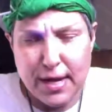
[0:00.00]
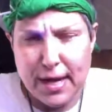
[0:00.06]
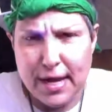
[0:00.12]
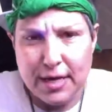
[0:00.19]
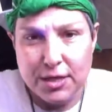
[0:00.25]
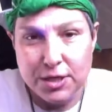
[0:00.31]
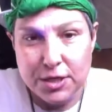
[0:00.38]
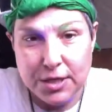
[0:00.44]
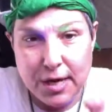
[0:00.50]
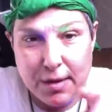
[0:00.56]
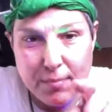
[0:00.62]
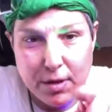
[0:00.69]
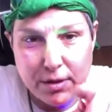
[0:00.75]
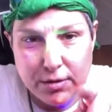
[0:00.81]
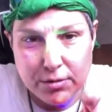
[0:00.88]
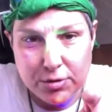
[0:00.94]
And shame
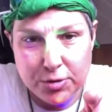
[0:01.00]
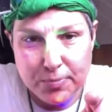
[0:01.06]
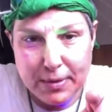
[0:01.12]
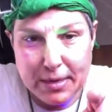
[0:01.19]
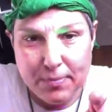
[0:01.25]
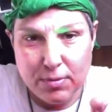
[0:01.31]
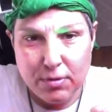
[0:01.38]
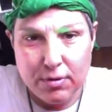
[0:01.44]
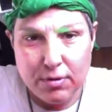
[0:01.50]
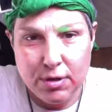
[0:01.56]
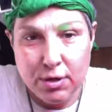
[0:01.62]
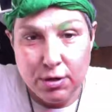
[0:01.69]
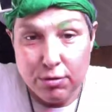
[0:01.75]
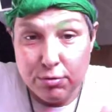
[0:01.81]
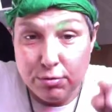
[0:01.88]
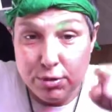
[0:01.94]
on those people
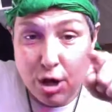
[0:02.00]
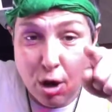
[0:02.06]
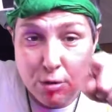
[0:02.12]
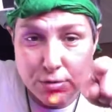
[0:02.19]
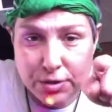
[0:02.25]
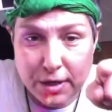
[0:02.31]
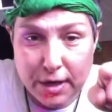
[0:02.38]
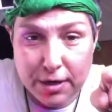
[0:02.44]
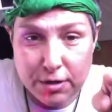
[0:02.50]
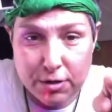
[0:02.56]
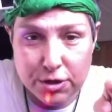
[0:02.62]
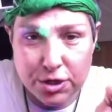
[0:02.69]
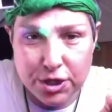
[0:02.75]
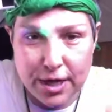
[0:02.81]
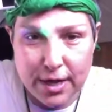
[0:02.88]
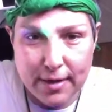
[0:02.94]
who co sign her
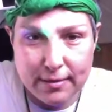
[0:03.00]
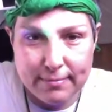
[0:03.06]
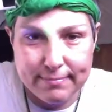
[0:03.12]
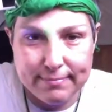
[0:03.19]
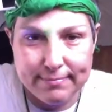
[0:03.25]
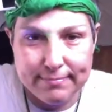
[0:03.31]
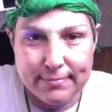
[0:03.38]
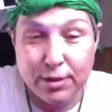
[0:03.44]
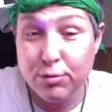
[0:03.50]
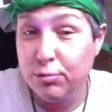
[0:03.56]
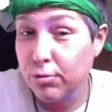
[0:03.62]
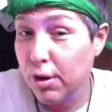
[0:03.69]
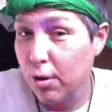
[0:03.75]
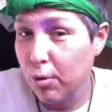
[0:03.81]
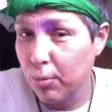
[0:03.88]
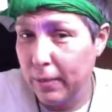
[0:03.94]
shit, who
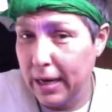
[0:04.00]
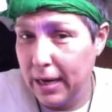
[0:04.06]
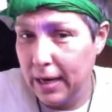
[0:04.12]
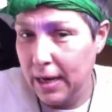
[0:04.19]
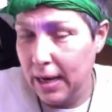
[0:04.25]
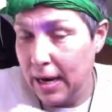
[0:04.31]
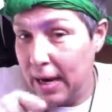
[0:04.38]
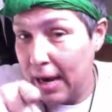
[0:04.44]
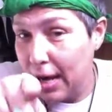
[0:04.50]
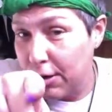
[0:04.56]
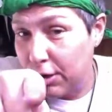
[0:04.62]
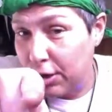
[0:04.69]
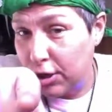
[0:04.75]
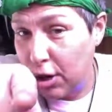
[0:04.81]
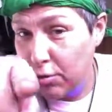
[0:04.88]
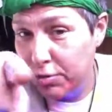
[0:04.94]
know me and
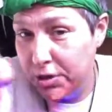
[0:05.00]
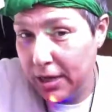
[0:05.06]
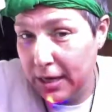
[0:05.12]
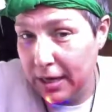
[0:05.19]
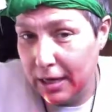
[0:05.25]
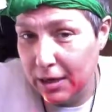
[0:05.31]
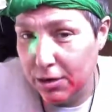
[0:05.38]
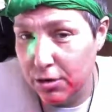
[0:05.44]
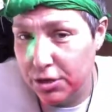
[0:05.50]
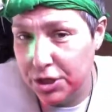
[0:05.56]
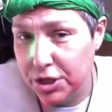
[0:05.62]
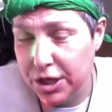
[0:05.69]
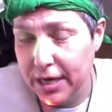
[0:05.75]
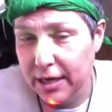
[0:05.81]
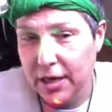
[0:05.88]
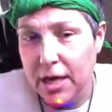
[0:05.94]
are co signing her
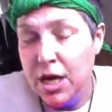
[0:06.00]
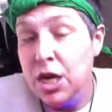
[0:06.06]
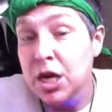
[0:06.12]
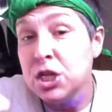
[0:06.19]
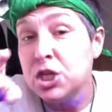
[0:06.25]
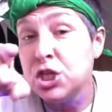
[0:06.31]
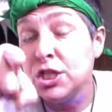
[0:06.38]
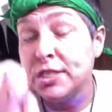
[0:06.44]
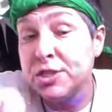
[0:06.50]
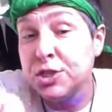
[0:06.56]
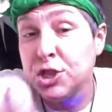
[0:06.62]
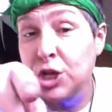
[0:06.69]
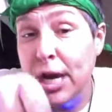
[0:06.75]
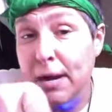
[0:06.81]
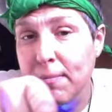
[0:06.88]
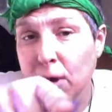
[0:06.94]
shit.
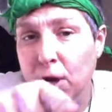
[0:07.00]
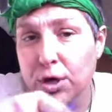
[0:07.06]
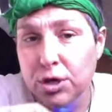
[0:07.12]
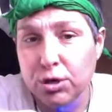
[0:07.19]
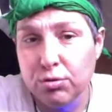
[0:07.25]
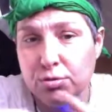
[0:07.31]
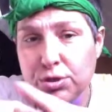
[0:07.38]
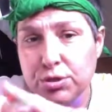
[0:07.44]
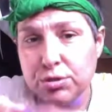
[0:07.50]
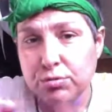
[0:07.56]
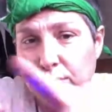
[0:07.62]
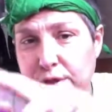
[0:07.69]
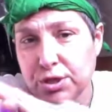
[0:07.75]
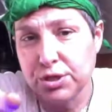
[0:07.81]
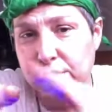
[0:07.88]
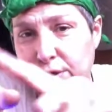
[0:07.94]
Shame on you too,
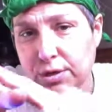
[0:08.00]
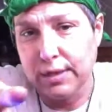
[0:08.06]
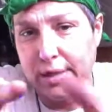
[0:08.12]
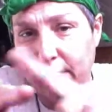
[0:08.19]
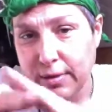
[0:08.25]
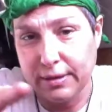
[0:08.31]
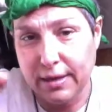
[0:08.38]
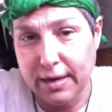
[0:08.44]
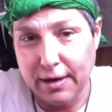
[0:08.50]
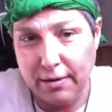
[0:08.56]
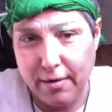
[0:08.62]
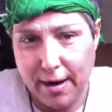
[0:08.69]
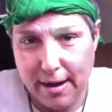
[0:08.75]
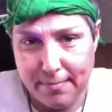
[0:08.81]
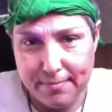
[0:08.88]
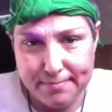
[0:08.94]
because you're allowing that
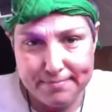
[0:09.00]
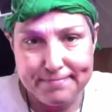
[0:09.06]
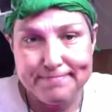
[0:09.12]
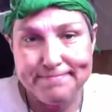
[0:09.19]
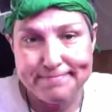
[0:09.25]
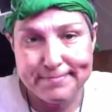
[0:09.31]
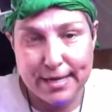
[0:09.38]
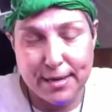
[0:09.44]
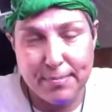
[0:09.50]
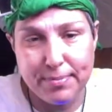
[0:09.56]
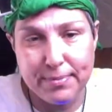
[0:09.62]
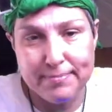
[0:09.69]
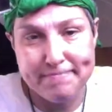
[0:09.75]
crap. Yep.